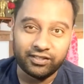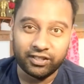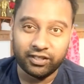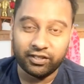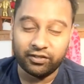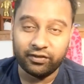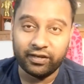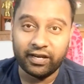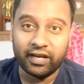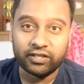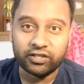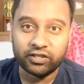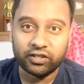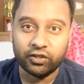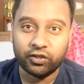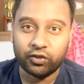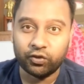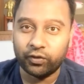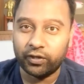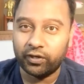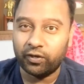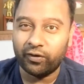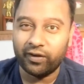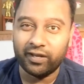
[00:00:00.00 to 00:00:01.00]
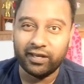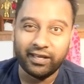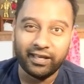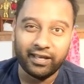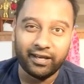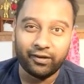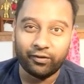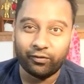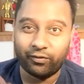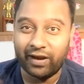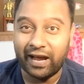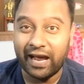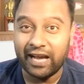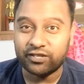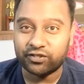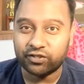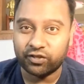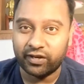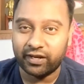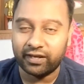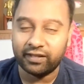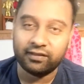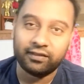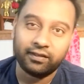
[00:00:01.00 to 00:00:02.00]
reaction to it or you're getting rash
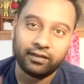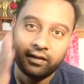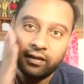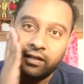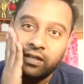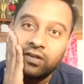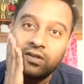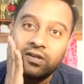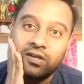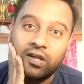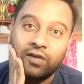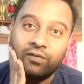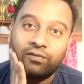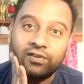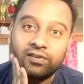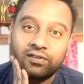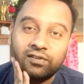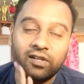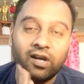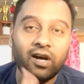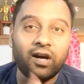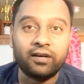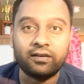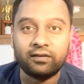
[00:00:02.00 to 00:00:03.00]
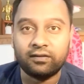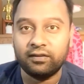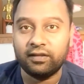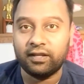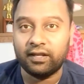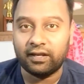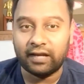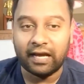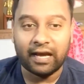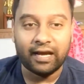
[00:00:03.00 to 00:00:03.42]
or anything. If it's not, then I